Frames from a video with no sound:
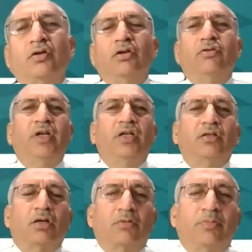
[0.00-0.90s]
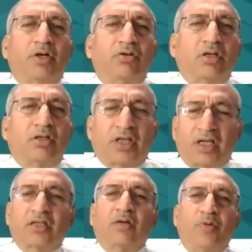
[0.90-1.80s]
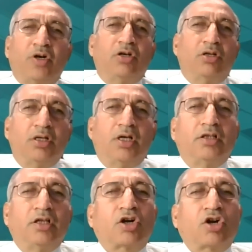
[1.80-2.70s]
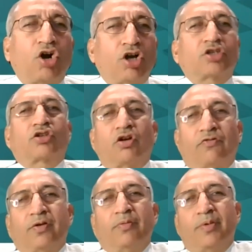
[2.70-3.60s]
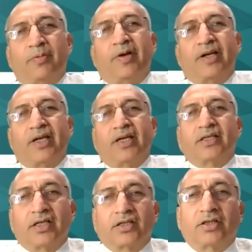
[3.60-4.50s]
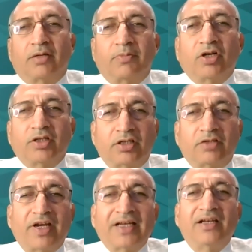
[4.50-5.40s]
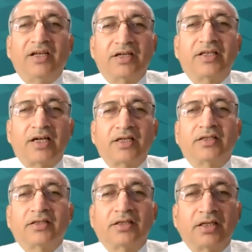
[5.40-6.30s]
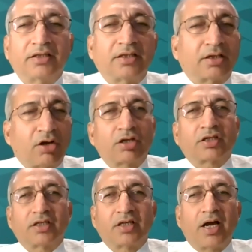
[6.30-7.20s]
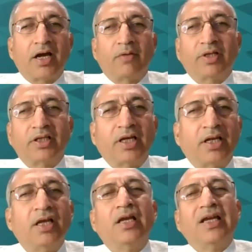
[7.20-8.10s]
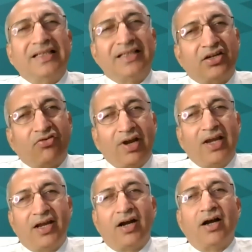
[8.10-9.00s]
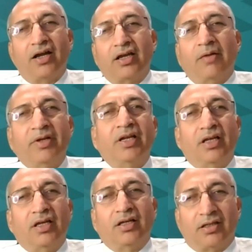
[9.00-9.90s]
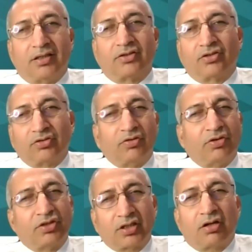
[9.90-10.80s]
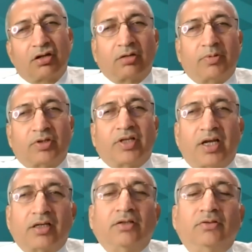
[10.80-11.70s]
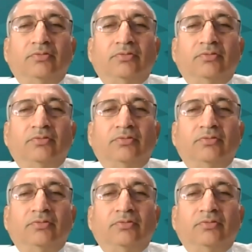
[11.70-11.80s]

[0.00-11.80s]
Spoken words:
do you want to really touch upon the cost of implementing such thing? Because it's very clear that the cost is high, but then is it really high? I mean, so we want to just talk about that.